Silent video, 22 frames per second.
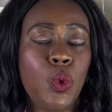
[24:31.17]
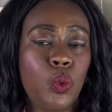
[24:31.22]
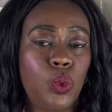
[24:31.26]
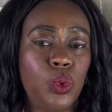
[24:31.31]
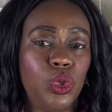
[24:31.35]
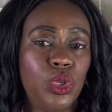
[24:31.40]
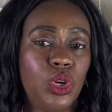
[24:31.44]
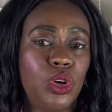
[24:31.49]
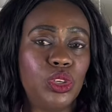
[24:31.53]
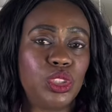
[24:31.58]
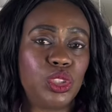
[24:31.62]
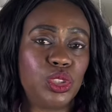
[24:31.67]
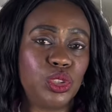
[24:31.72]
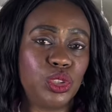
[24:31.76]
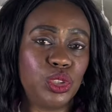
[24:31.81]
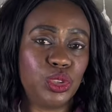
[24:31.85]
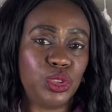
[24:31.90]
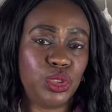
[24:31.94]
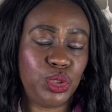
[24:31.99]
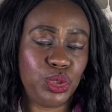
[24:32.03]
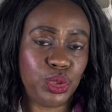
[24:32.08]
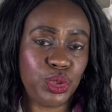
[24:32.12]
would
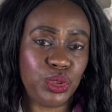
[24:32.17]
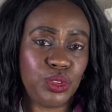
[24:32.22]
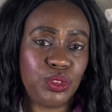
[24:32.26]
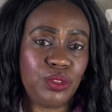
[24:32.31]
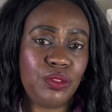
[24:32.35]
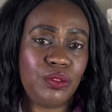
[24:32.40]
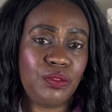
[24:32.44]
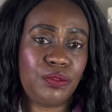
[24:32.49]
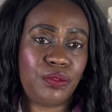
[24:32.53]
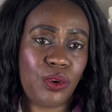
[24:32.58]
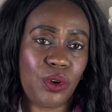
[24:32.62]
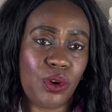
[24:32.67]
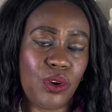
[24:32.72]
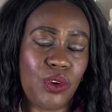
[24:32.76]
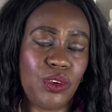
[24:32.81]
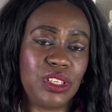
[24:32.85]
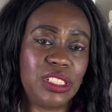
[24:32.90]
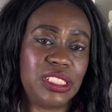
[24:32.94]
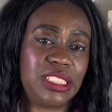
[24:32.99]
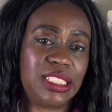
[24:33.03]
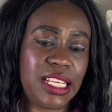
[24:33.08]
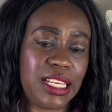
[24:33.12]
also do
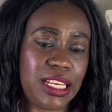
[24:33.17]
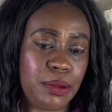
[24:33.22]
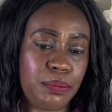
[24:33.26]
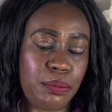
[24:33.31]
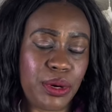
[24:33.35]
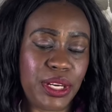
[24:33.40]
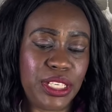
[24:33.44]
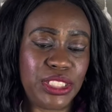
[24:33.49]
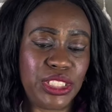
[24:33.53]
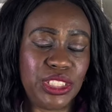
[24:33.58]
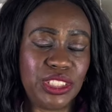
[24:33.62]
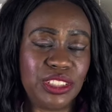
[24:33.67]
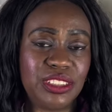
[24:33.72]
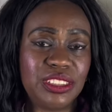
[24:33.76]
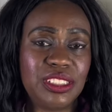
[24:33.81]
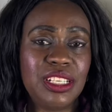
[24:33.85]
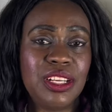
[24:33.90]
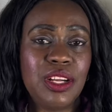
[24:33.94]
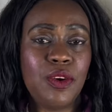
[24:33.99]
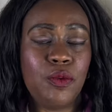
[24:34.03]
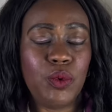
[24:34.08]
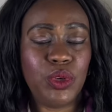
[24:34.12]
for celebration
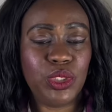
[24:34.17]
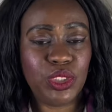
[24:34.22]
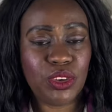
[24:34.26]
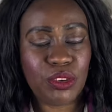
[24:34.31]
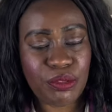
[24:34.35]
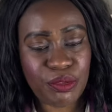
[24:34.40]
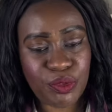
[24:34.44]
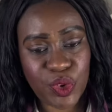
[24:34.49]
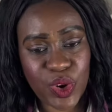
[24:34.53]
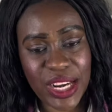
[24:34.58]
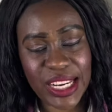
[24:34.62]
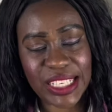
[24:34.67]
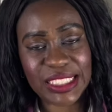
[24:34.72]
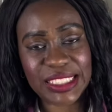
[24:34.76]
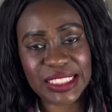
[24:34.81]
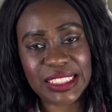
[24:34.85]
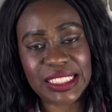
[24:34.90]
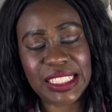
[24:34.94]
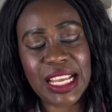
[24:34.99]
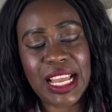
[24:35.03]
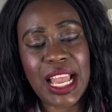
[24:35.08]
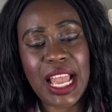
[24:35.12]
with your
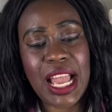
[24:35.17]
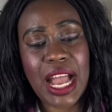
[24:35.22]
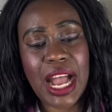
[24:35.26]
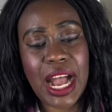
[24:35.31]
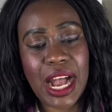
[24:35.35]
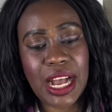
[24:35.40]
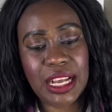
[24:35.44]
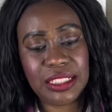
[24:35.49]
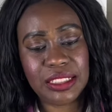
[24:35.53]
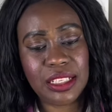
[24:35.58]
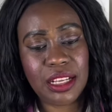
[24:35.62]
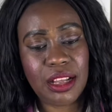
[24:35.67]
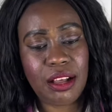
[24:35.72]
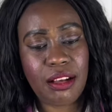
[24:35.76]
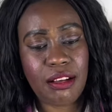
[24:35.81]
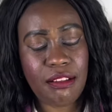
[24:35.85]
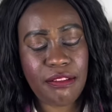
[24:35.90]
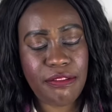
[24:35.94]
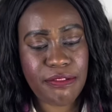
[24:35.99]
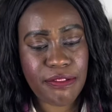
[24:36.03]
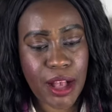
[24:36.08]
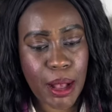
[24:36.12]
friends and
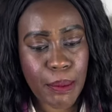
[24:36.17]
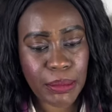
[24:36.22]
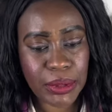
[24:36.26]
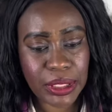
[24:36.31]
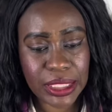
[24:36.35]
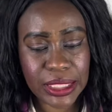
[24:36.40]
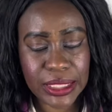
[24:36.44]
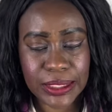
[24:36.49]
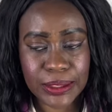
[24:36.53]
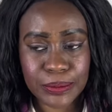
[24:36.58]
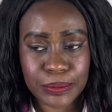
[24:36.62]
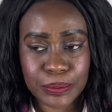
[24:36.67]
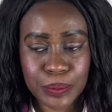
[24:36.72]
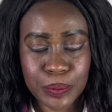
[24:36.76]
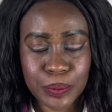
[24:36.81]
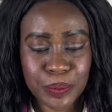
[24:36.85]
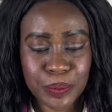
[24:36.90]
family.